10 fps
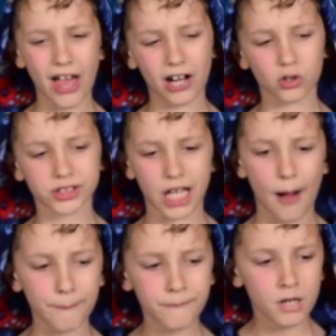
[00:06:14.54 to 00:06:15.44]
that goes
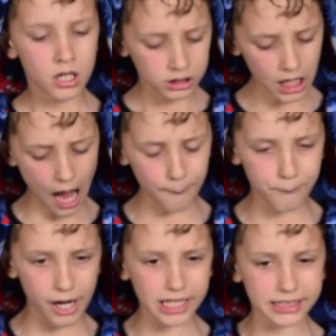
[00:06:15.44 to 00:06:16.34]
down. Tom
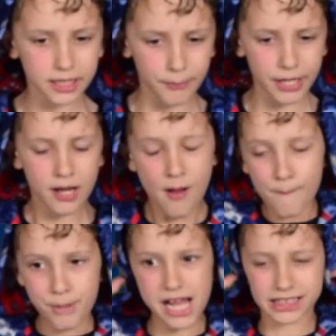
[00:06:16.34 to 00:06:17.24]
Brady's going to be
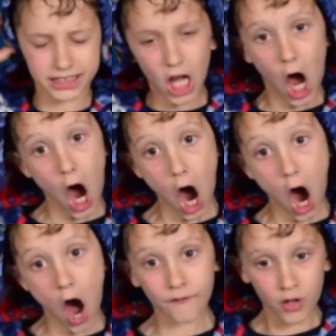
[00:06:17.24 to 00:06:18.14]
pissed
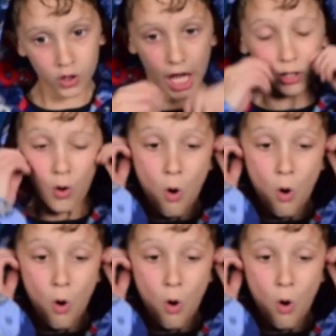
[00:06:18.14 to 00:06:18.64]
off, like,